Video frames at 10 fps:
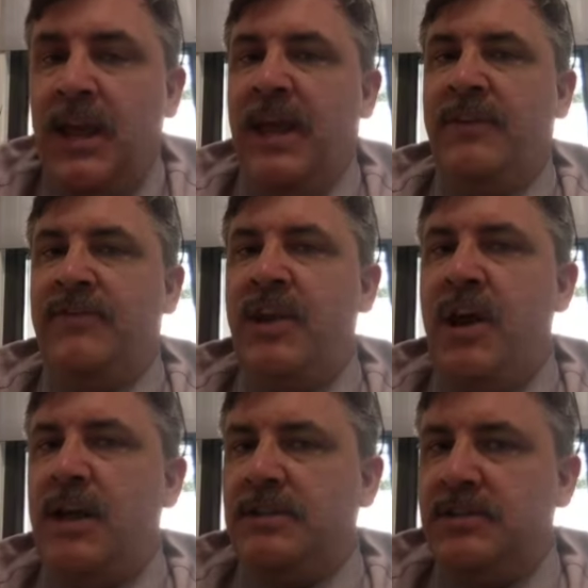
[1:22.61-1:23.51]
If
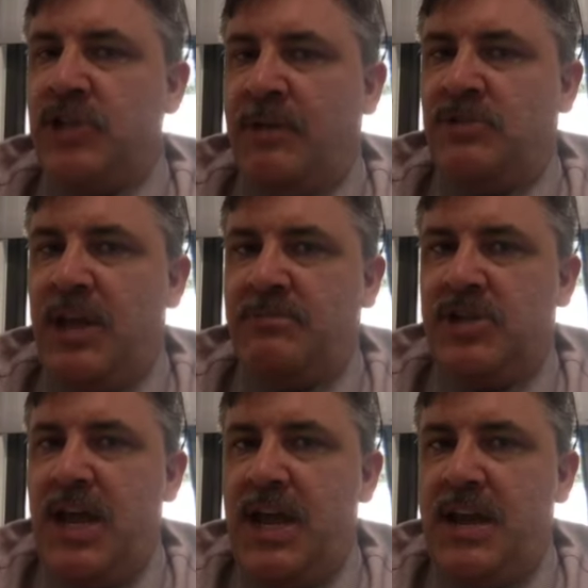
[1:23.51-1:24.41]
not, shame, shame,
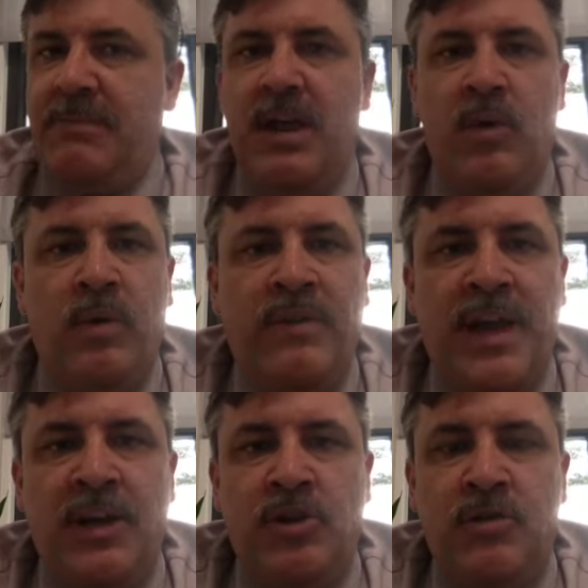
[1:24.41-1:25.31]
shame. We've got
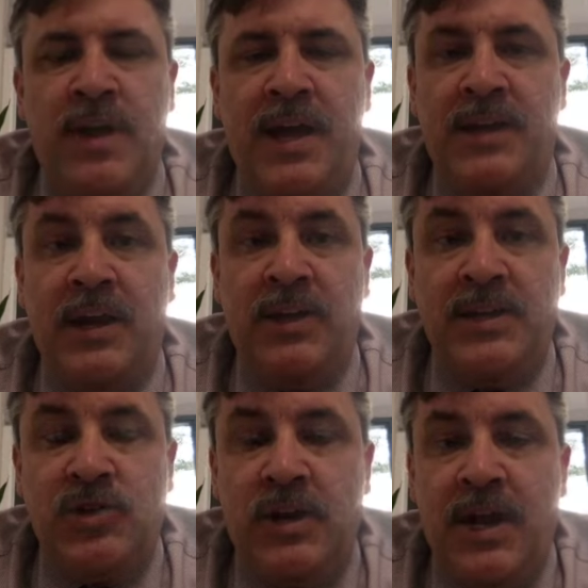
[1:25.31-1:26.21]
to do that. Now,
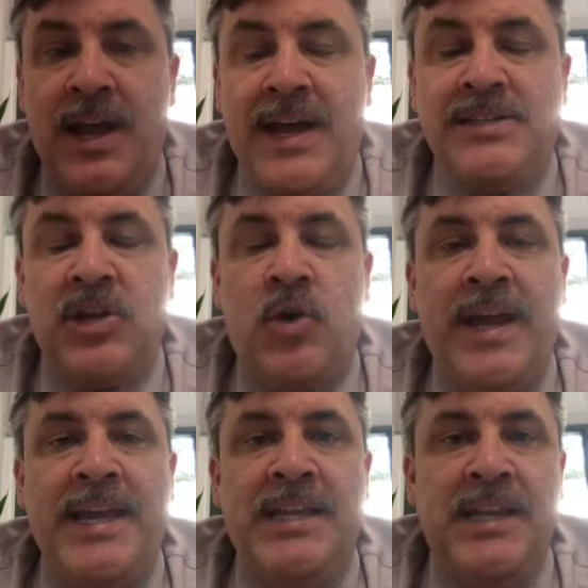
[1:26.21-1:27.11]
yesterday I saw
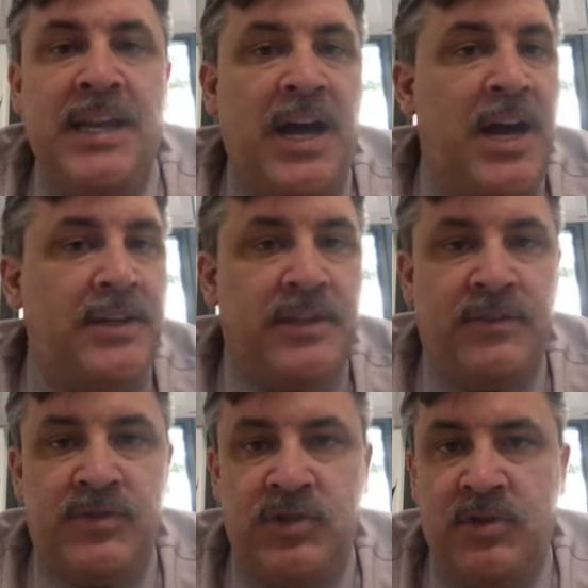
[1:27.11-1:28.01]
a lot
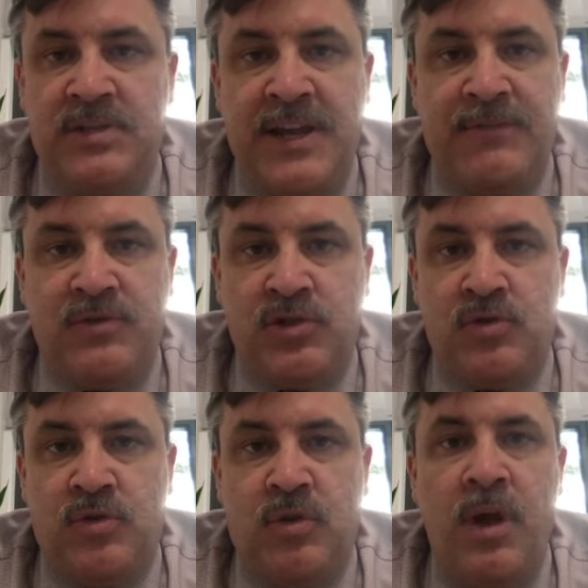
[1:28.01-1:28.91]
of students after
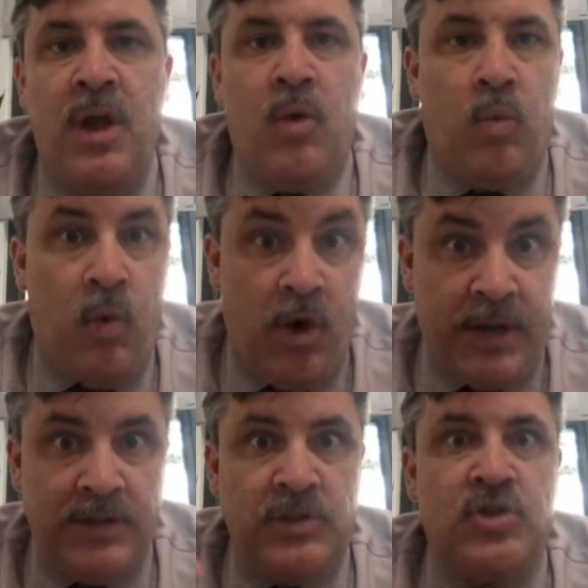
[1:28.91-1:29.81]
school
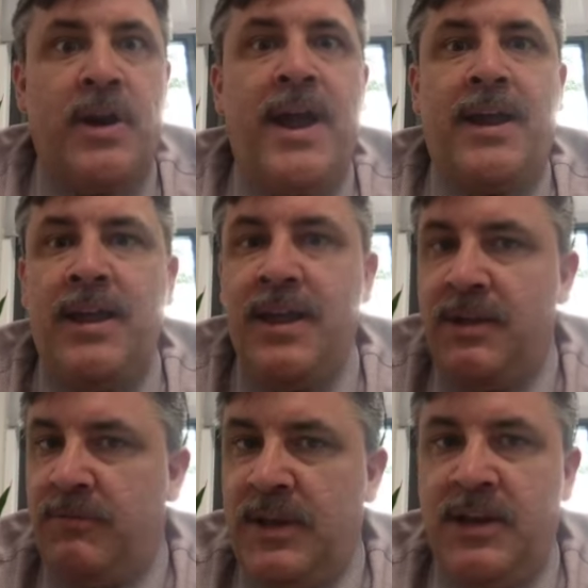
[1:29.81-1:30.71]
walking the track,
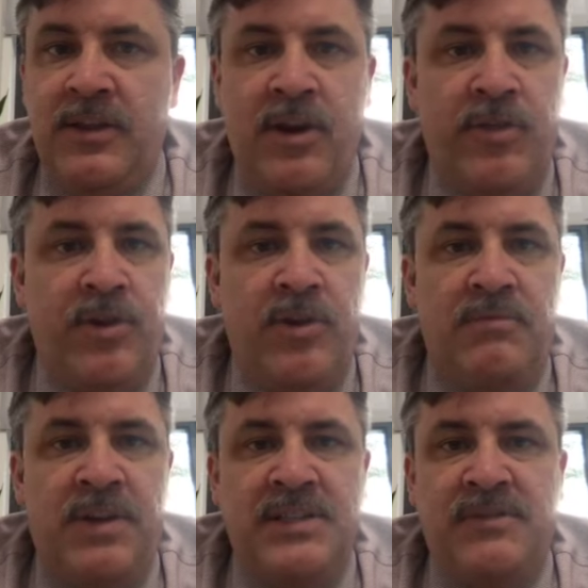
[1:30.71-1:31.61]
getting their 30
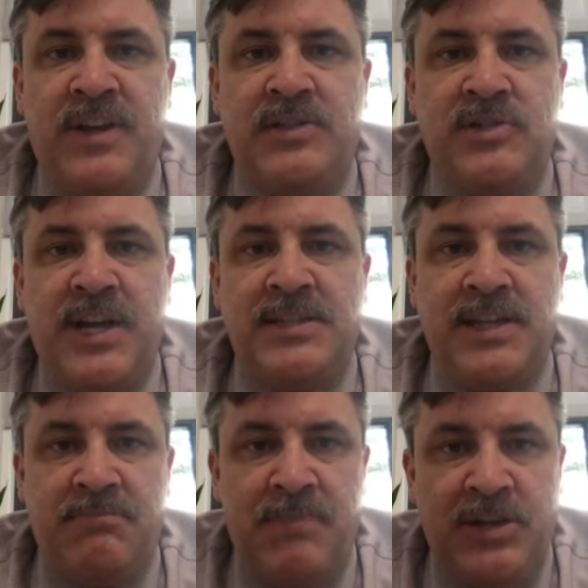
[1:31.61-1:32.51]
minutes of exercise
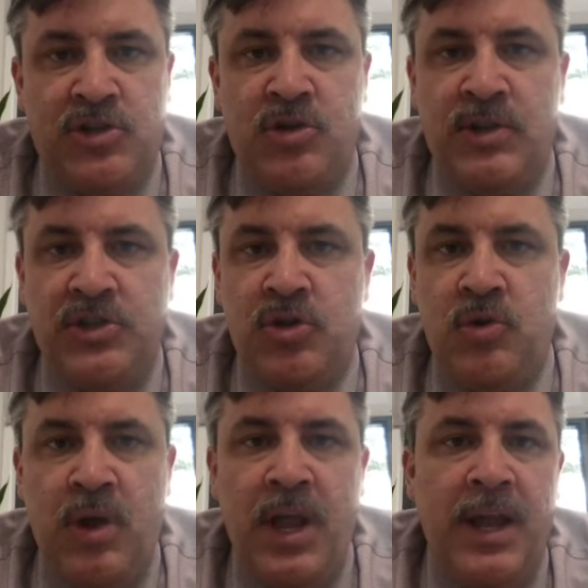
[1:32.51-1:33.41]
in. Make sure that you
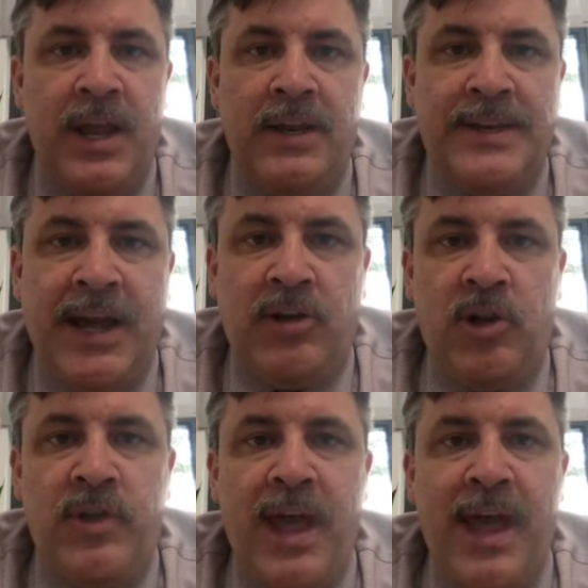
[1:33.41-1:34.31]

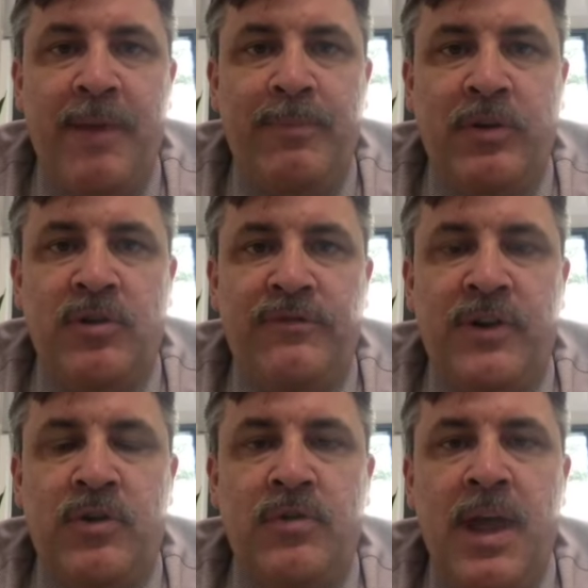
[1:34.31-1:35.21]
download the app on your
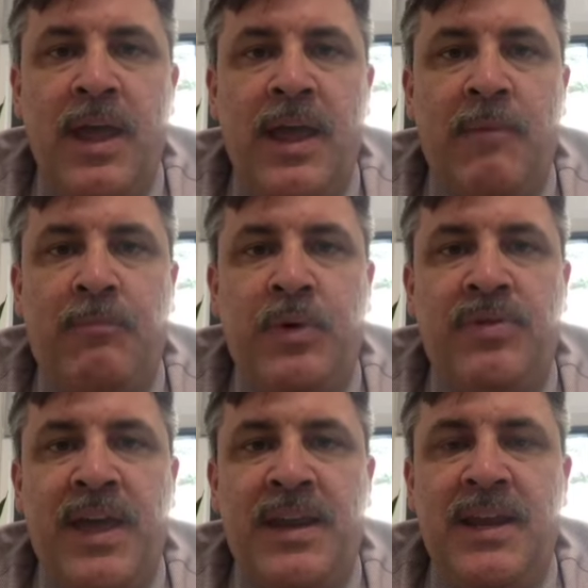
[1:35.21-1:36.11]
phone and put
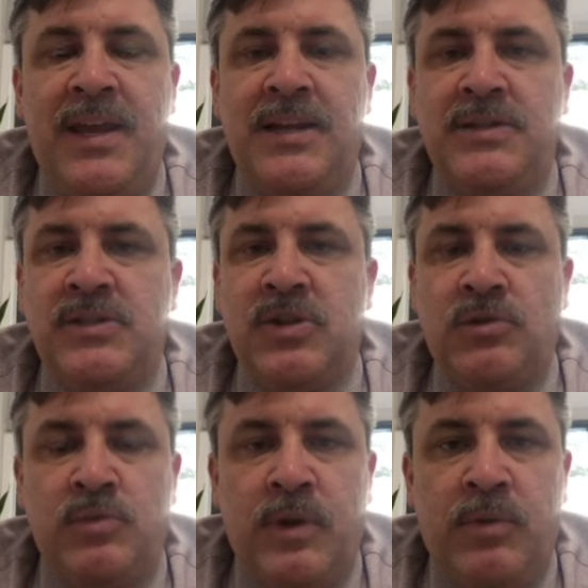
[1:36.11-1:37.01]
that in. It's
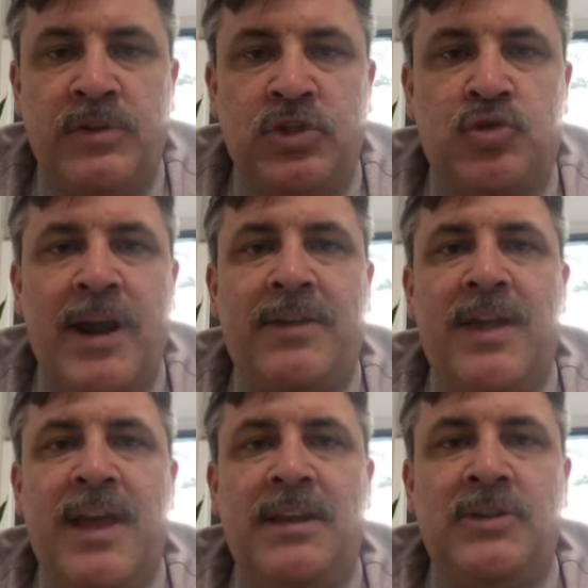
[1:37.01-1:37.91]
because we want to track
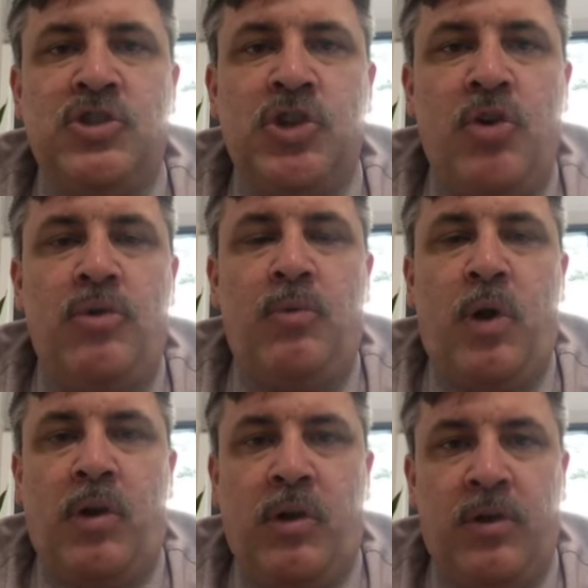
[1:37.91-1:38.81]
that and show the
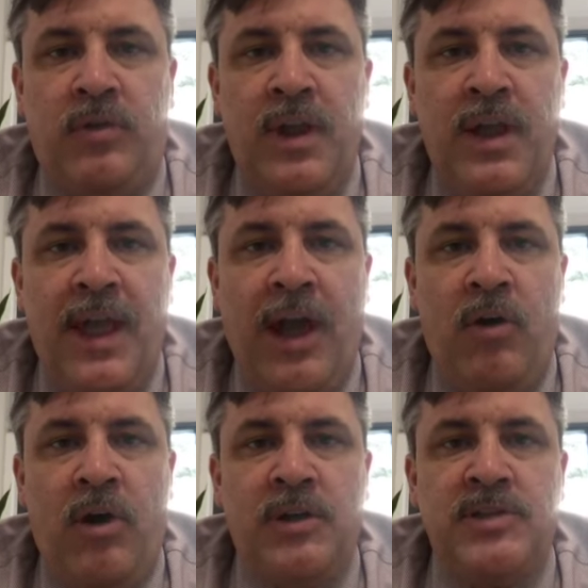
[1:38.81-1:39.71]
world how
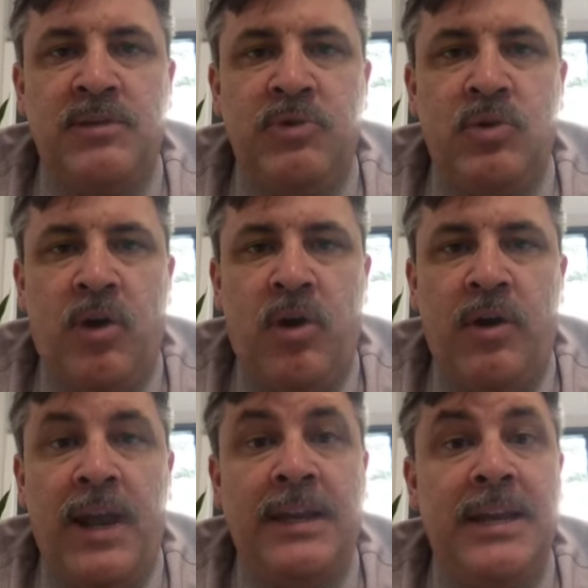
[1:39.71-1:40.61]
awesome you are
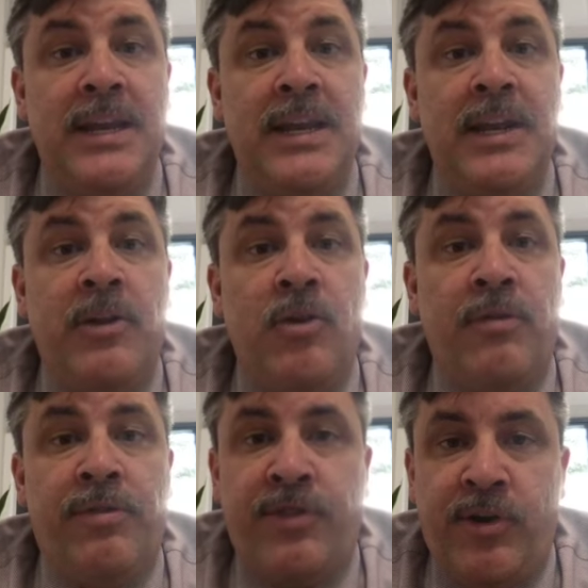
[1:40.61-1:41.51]
and getting your
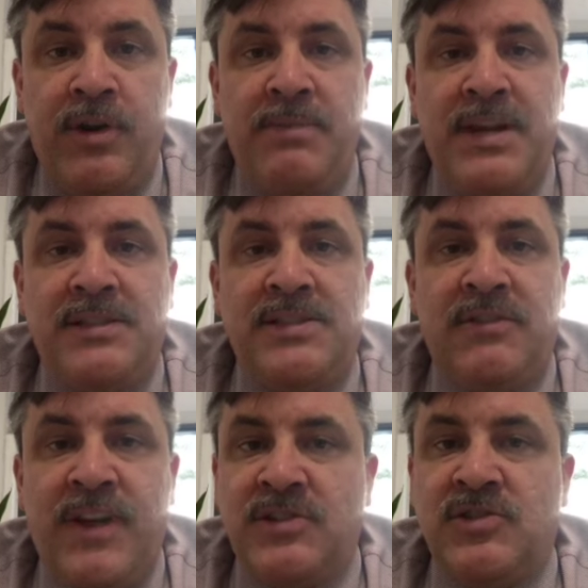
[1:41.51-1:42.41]
30 minutes of
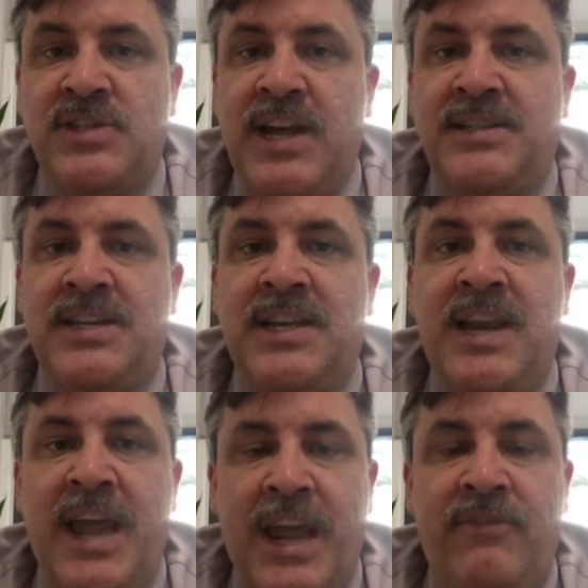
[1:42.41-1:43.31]
exercise
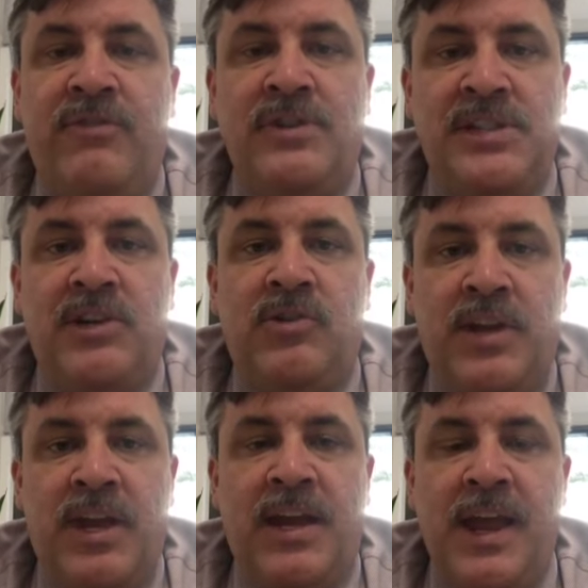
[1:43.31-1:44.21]
in every single
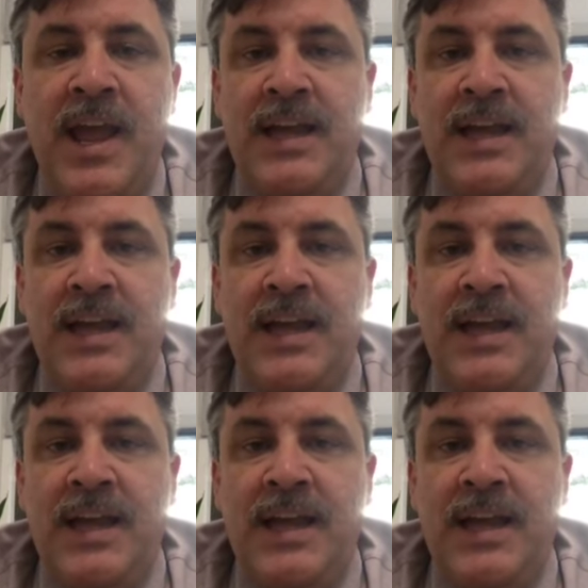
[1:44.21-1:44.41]
day.